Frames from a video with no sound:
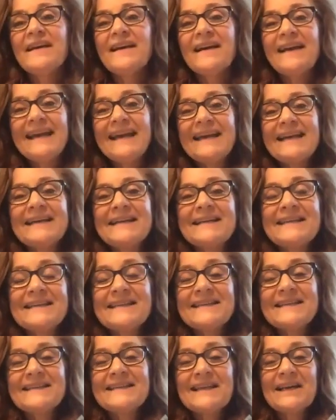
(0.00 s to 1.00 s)

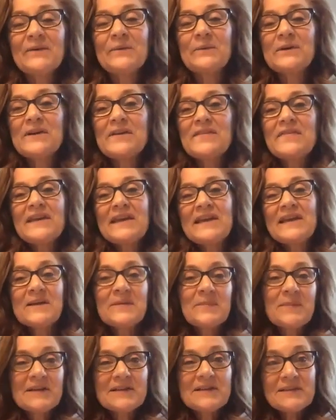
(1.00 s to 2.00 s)
And I want to thank
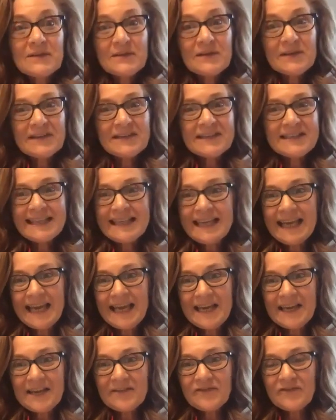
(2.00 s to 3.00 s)
my student
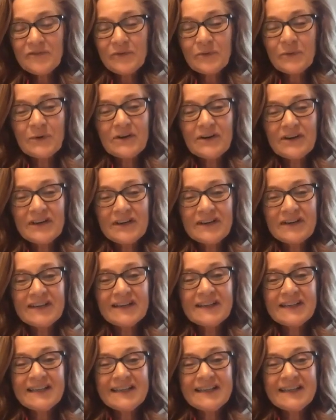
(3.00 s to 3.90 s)
today for